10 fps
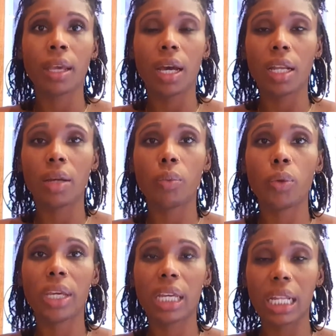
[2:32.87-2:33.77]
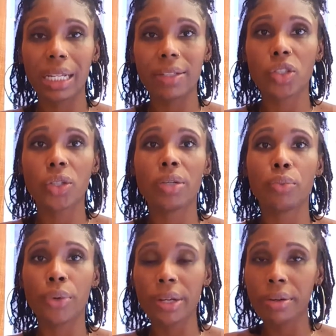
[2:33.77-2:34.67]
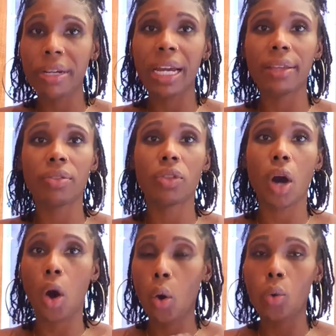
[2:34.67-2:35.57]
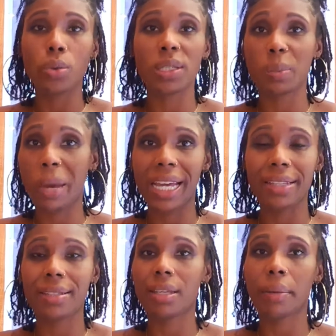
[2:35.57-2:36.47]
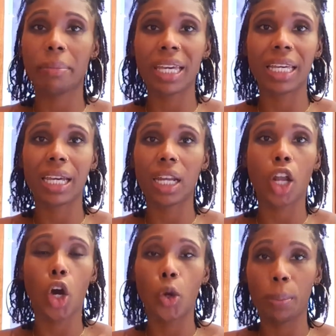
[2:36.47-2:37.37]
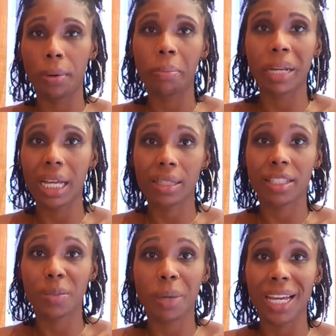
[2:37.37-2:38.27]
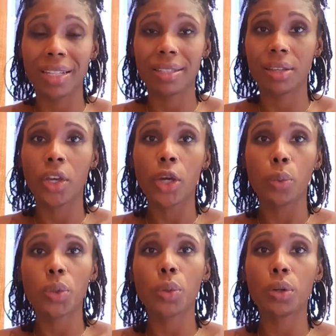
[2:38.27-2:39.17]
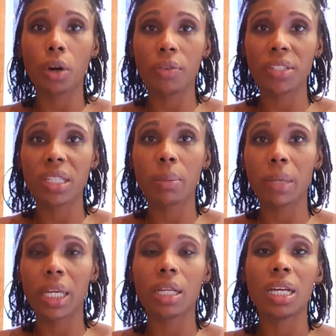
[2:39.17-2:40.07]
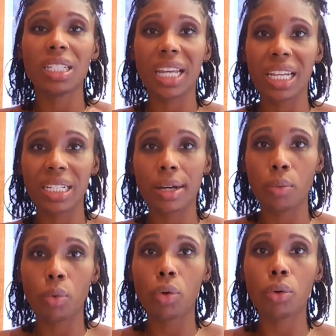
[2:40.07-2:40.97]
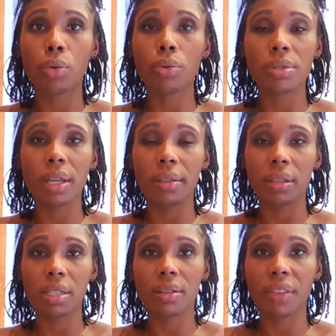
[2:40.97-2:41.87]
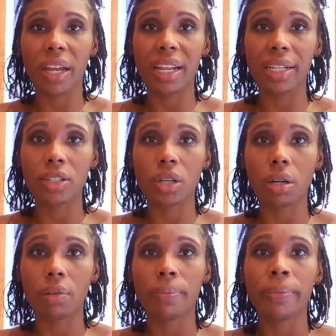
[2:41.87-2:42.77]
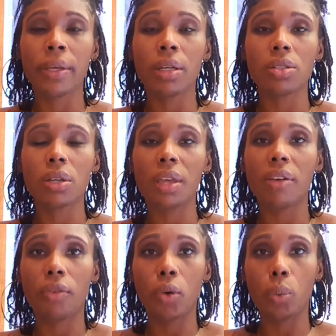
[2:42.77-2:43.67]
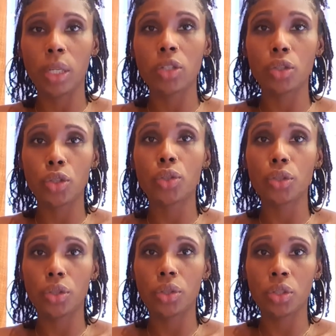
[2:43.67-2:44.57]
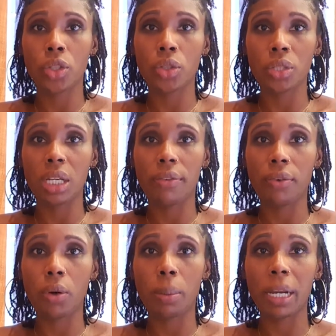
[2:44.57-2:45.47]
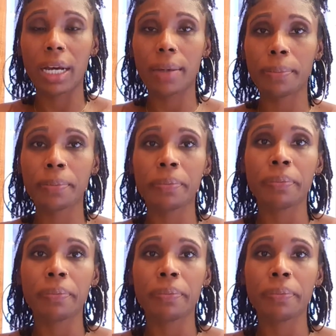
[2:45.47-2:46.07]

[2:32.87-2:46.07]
and then we can literally recreate the whole space and make it an open plan space, which would obviously mean taking down walls and things of that nature. So therefore, when you do the 2D floor plan,